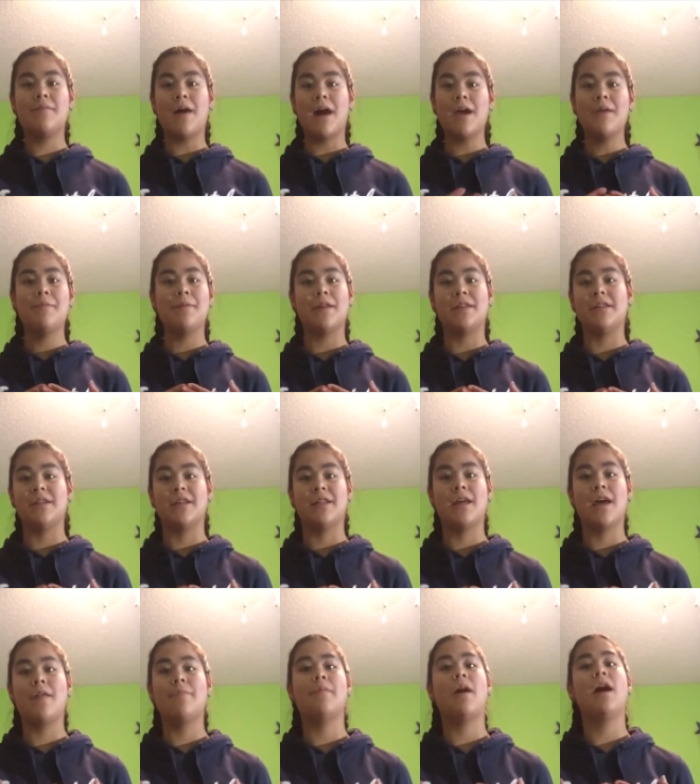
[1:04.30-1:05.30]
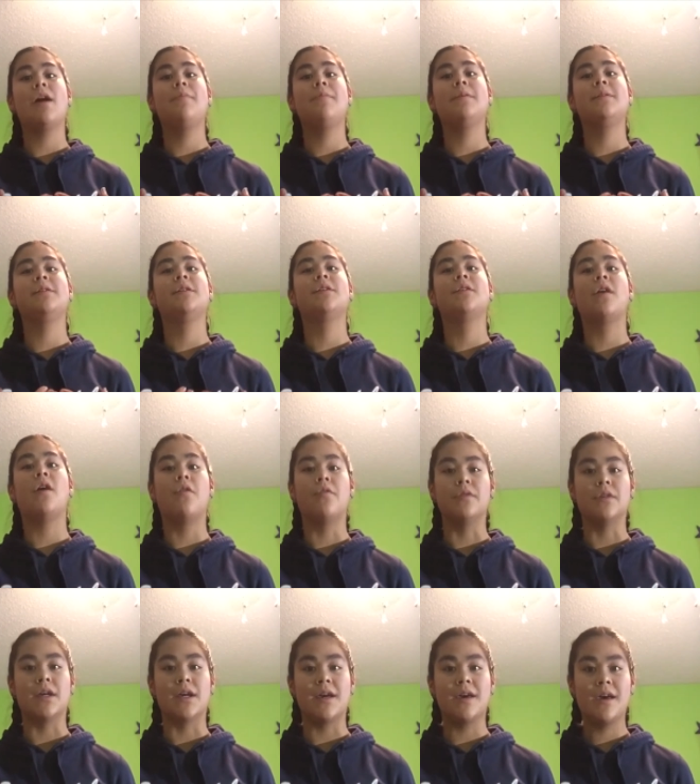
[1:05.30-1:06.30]
in my opinion, and my opinion
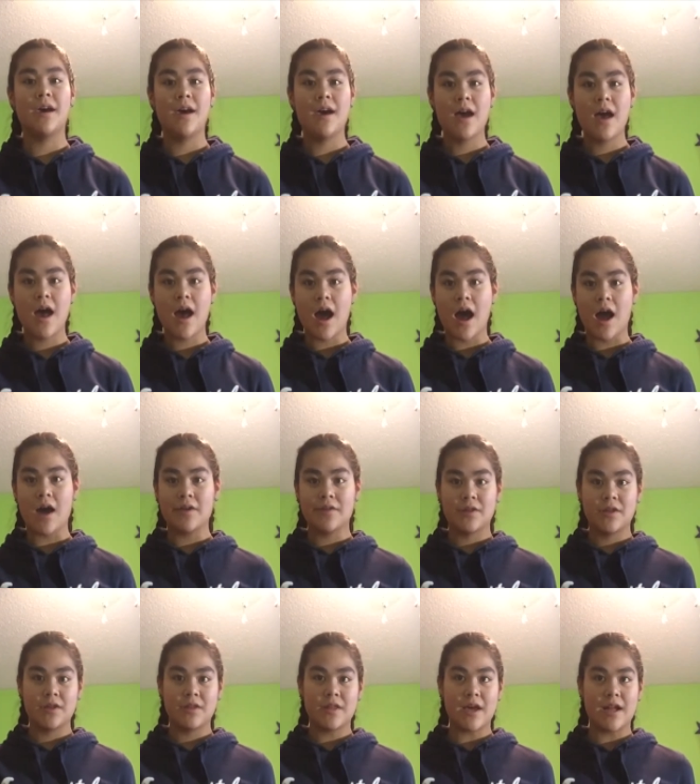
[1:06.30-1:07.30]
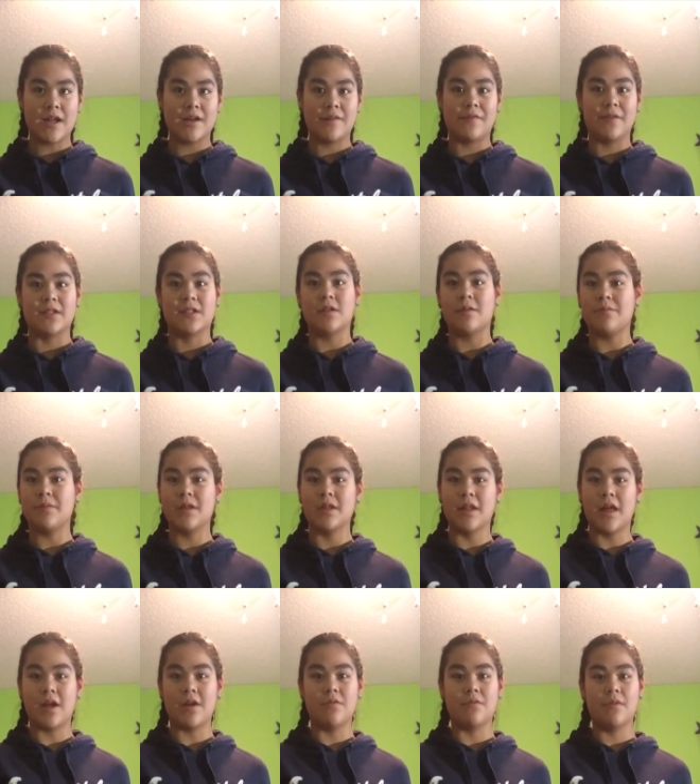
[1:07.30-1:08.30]
only, I think that if it's something
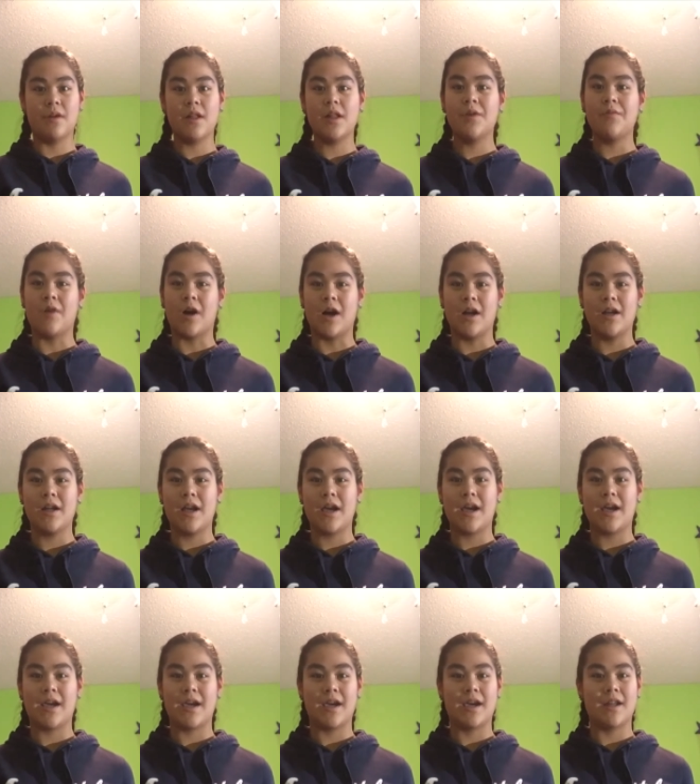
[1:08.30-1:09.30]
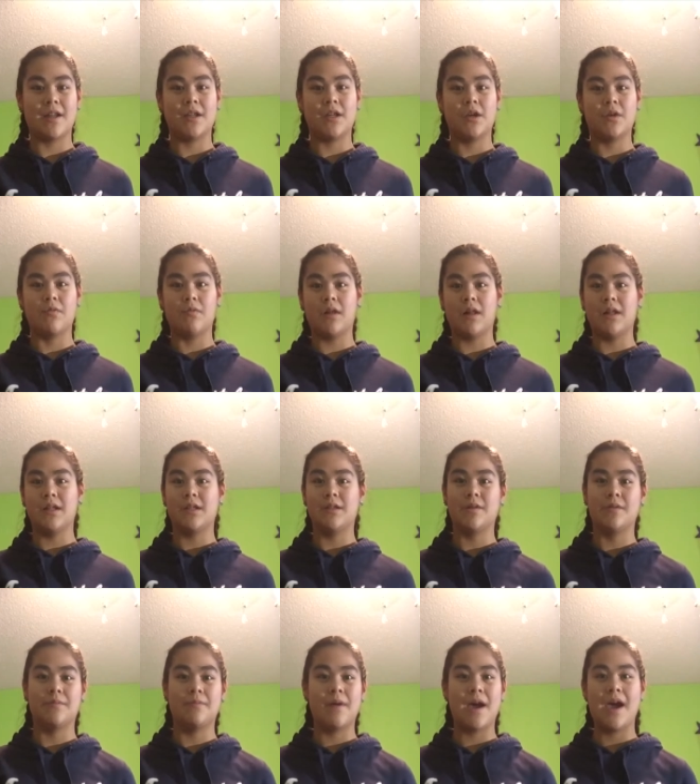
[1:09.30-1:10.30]
that you really want and you're willing
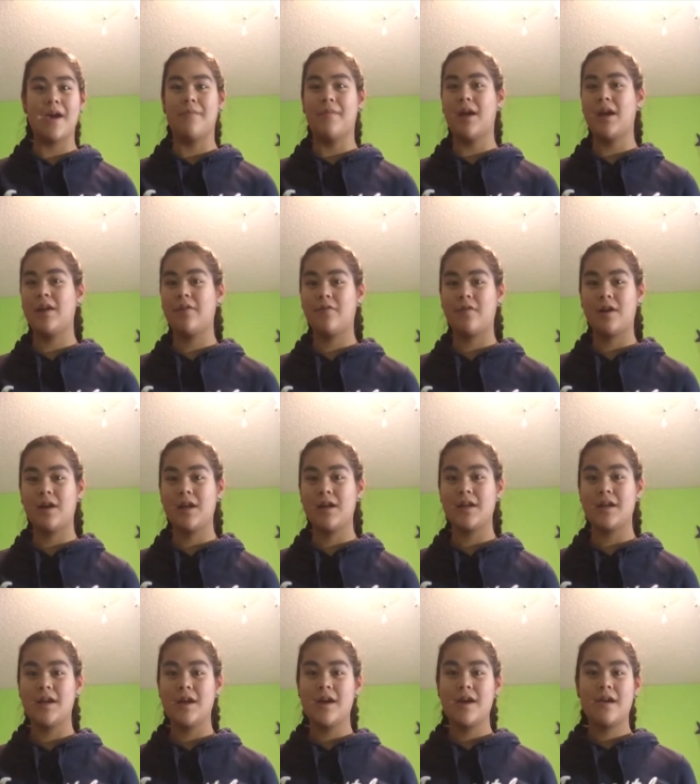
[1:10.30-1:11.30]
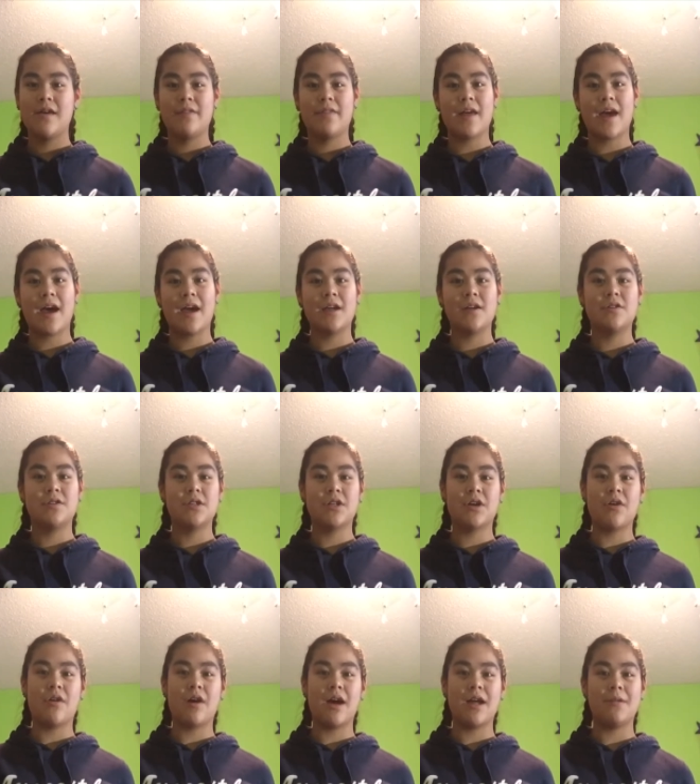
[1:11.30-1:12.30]
to pay money for it, that you should
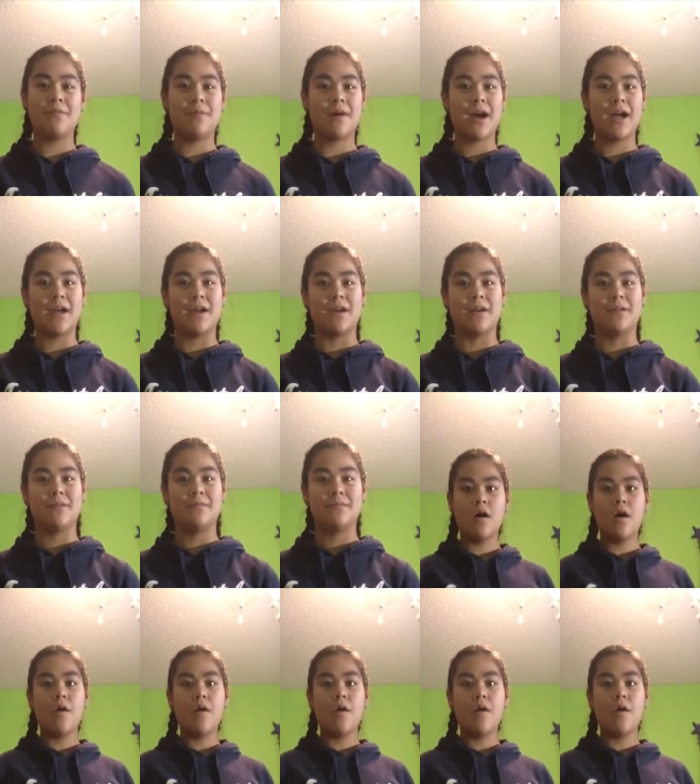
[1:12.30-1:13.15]
go ahead and buy it.